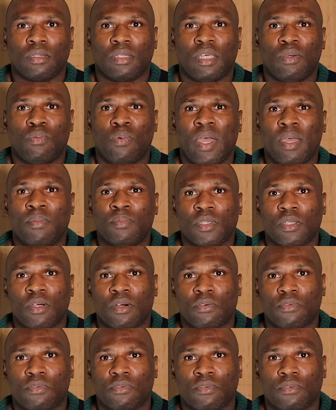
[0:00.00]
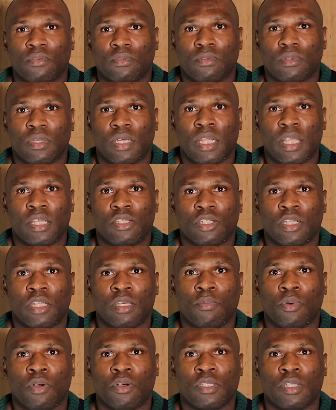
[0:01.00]
He wet himself,
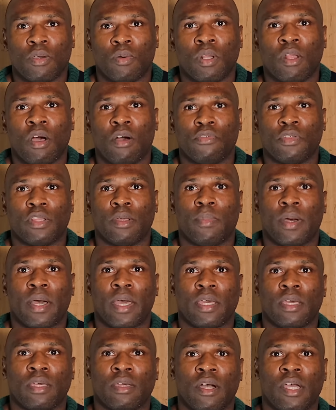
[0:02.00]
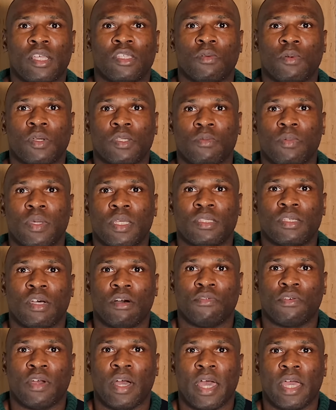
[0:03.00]
allegedly, because they were laughing about it. He's supposed to be a
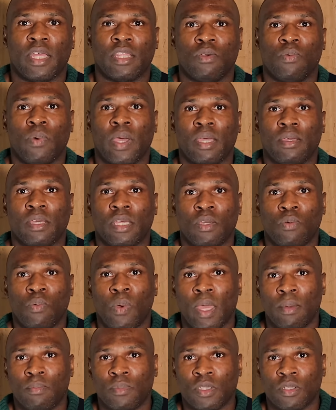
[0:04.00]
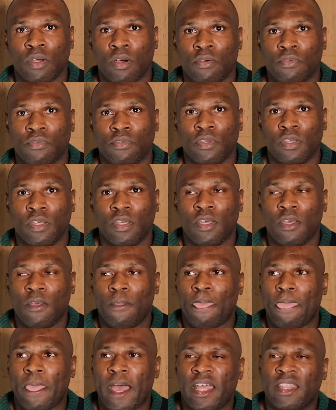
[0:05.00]
tough guy, and he wet himself,
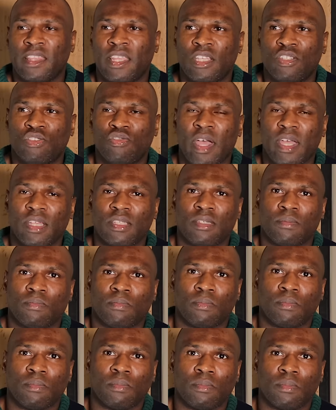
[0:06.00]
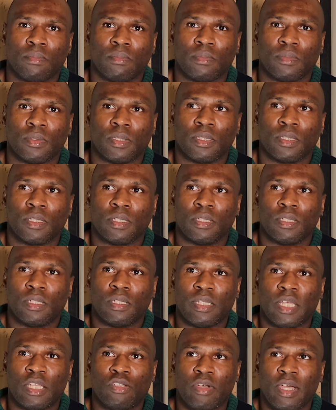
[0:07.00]
and they dragged him.
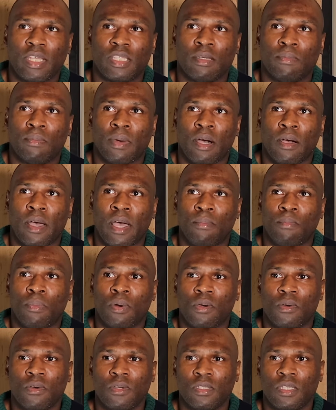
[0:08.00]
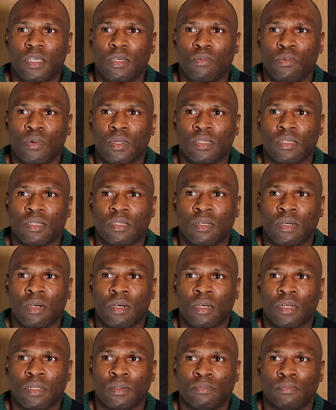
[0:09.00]
They dragged him out, and because he wasn't
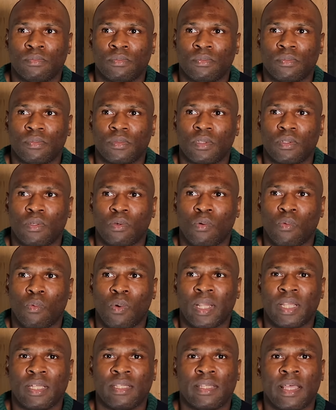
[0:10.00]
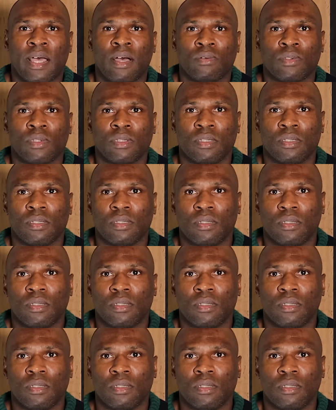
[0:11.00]
well endowed,